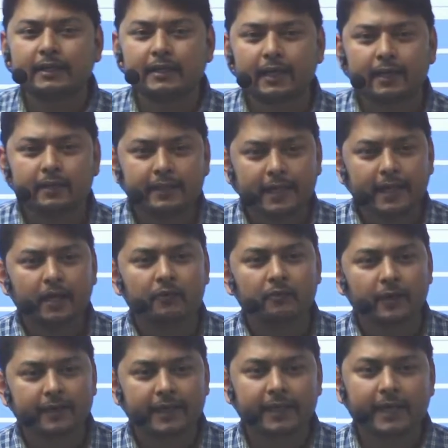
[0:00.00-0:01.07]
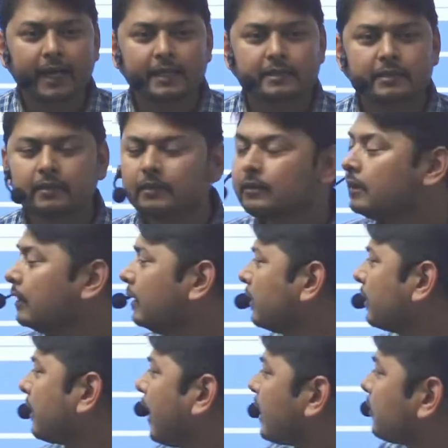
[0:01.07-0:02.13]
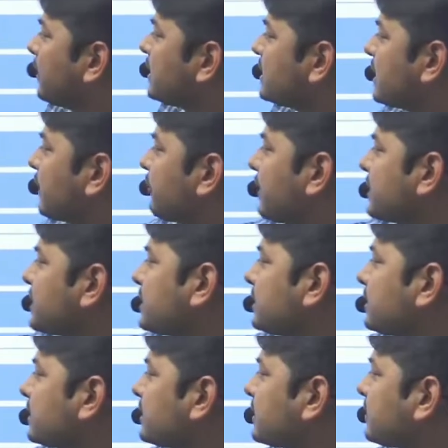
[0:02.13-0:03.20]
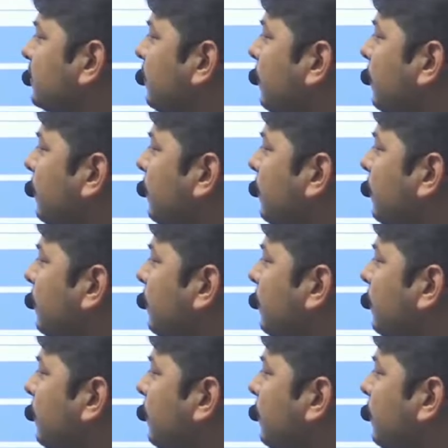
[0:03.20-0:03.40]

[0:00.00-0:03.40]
they are working as a carbon sequesters.